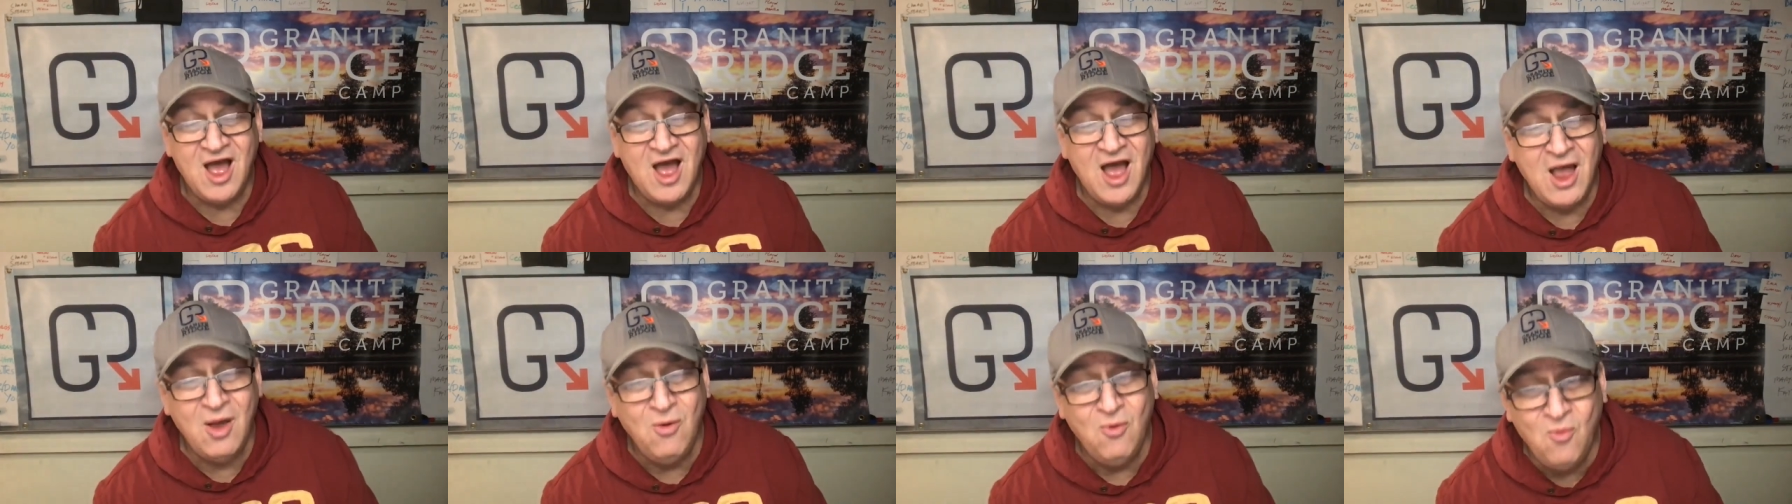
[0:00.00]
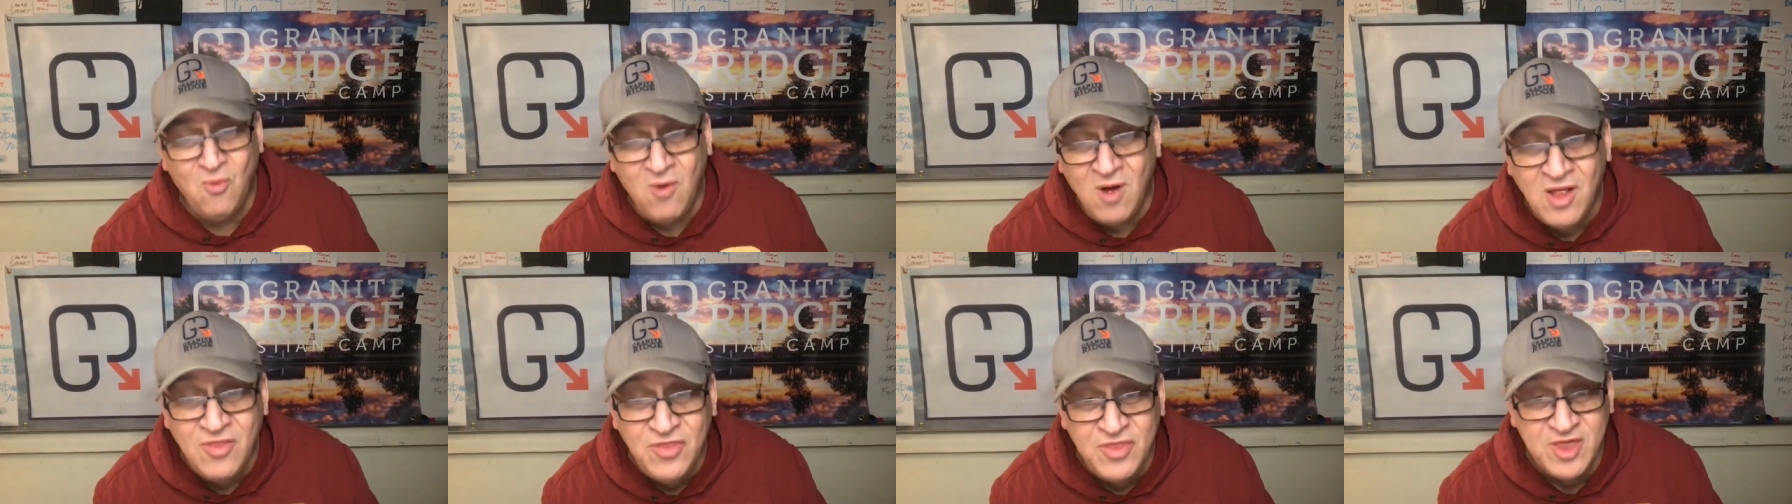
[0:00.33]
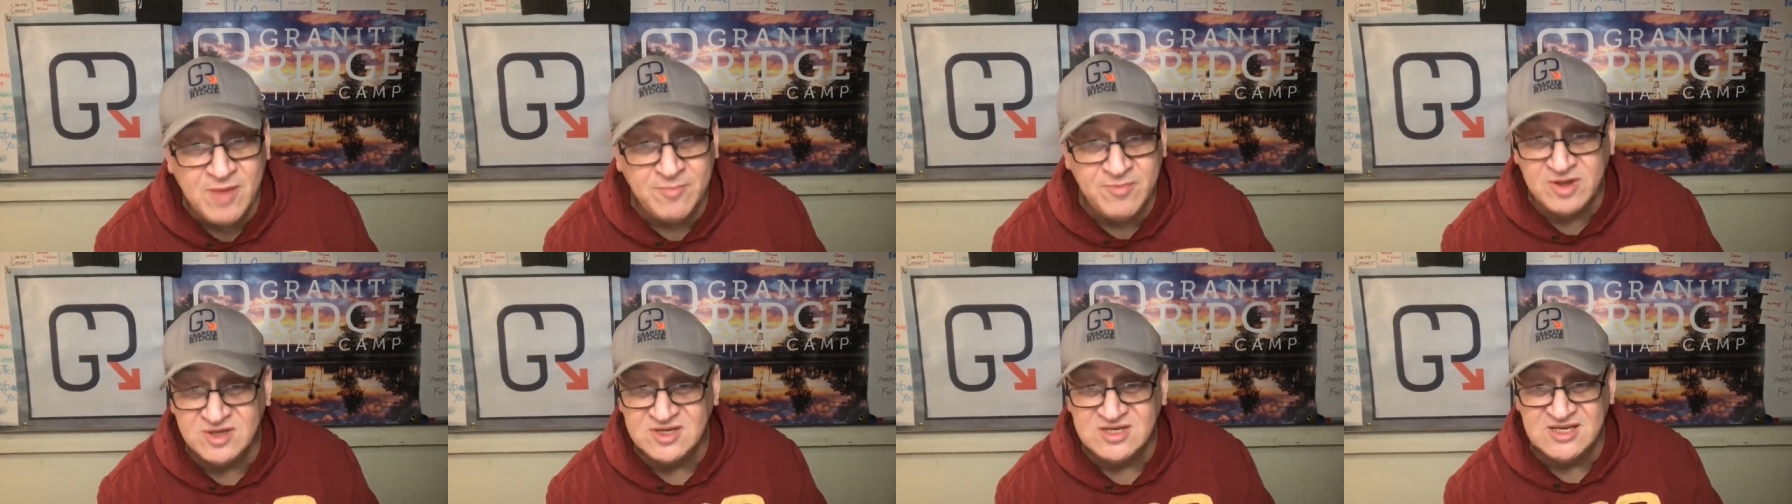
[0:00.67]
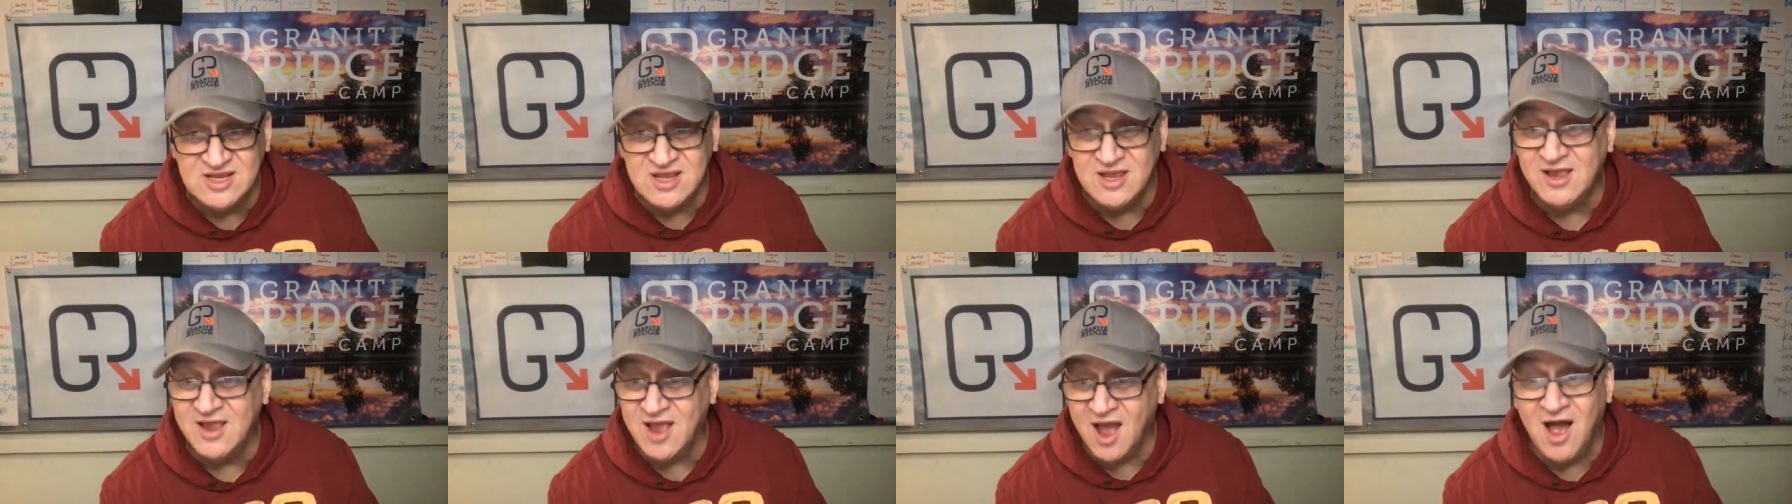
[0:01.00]
I want them to
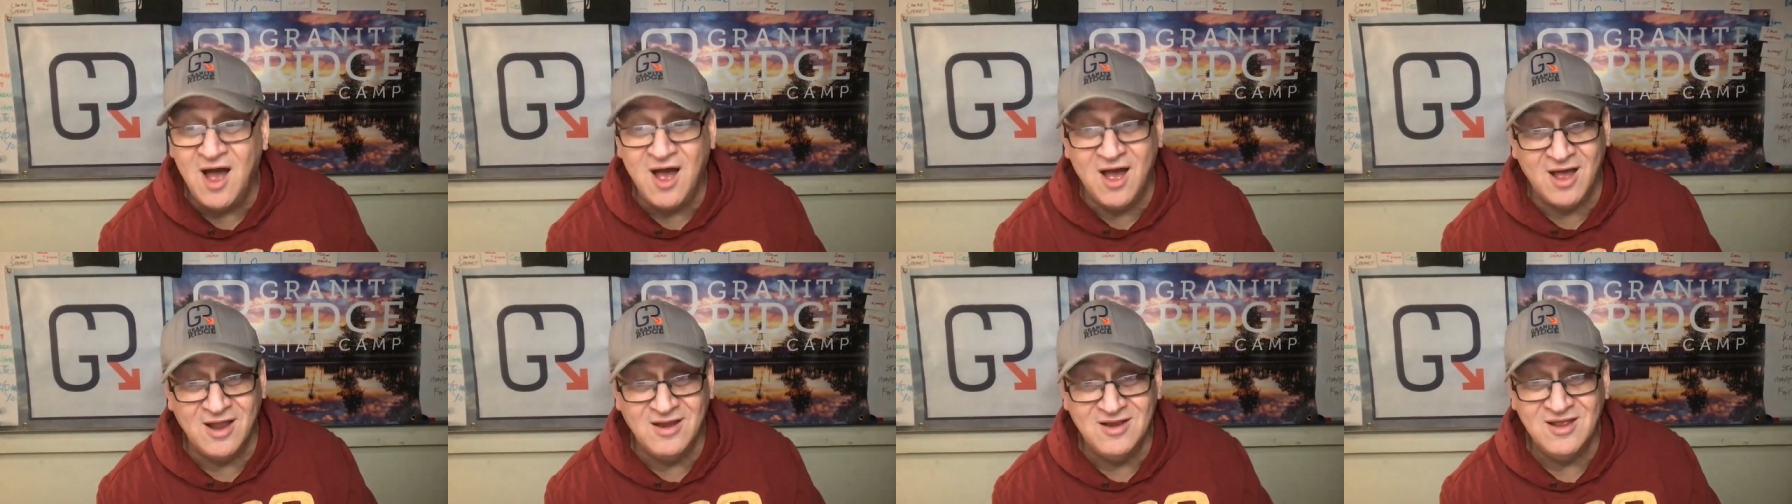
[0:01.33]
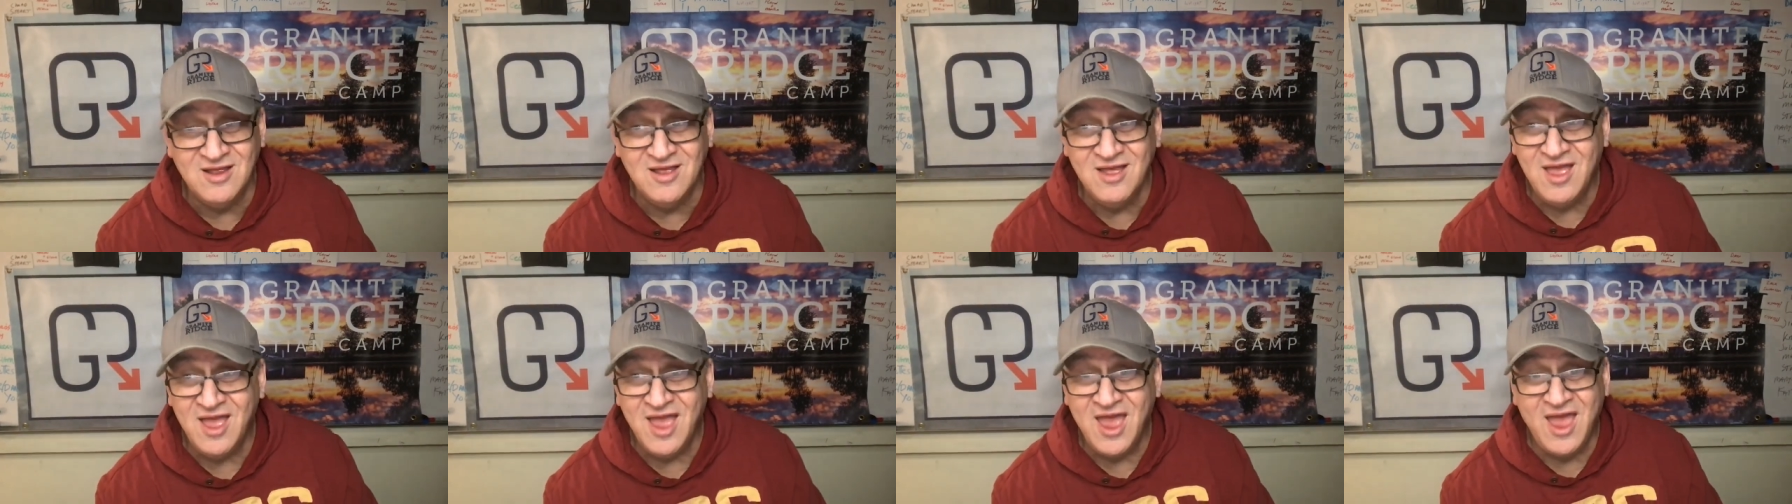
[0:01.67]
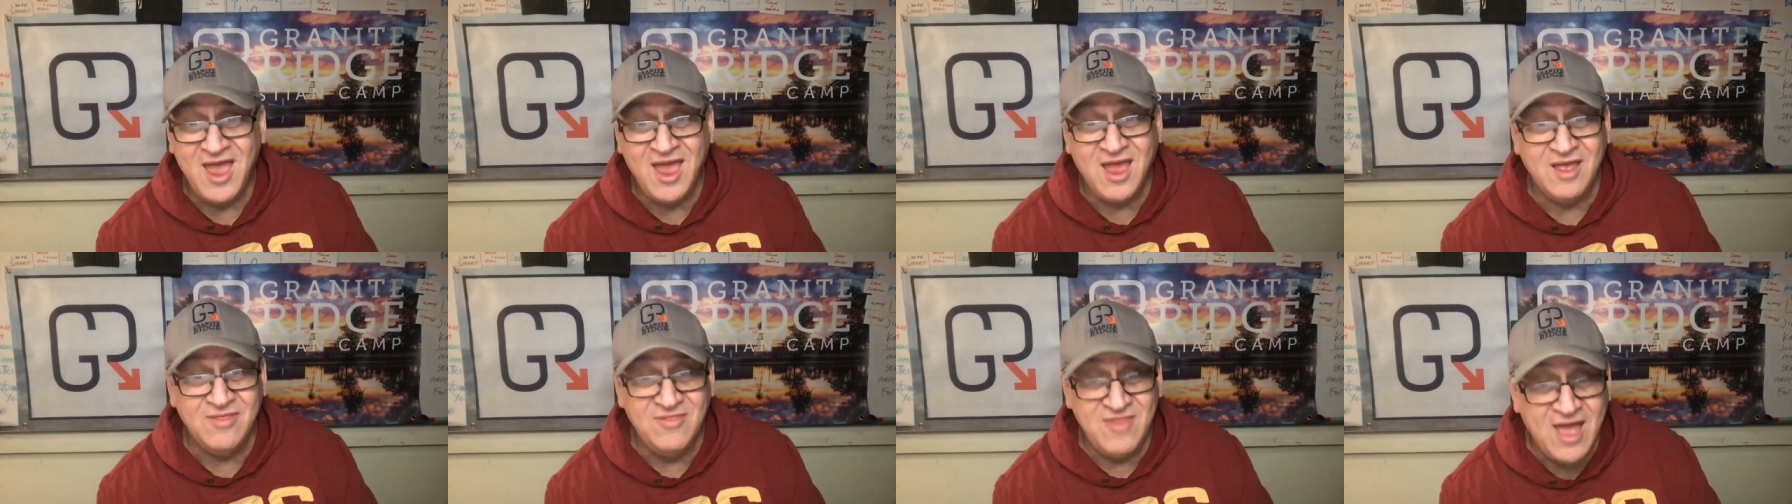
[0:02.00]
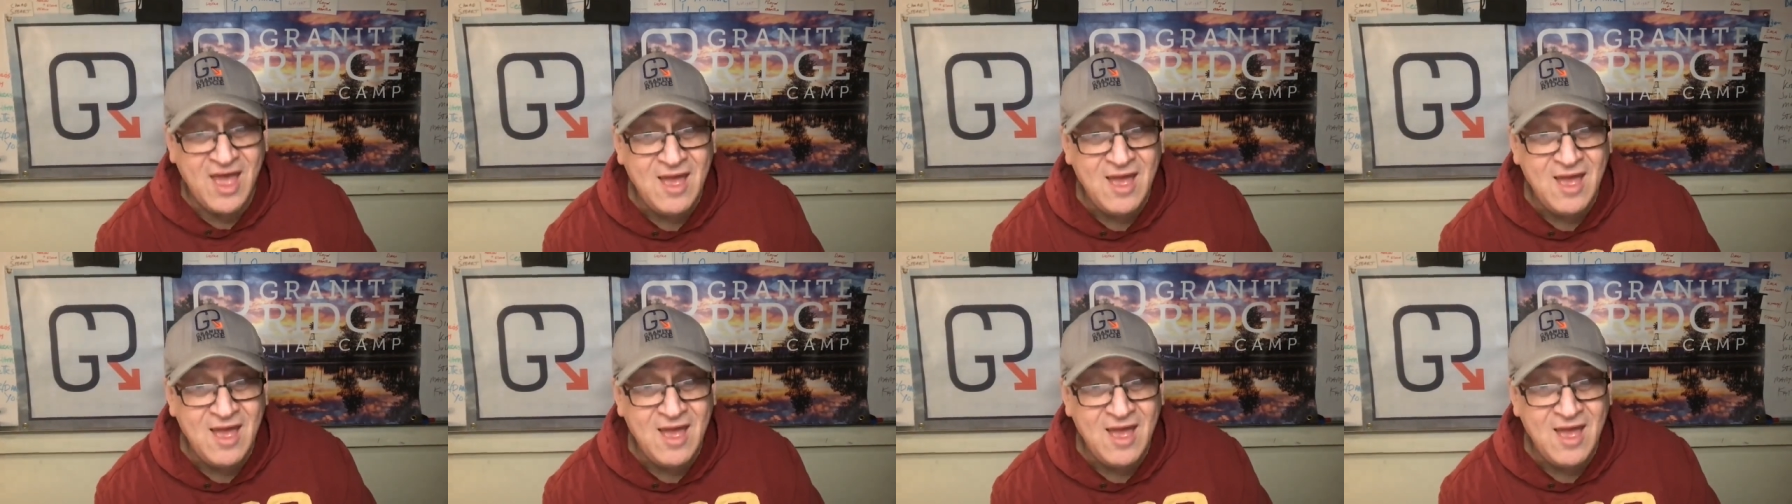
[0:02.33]
see God. And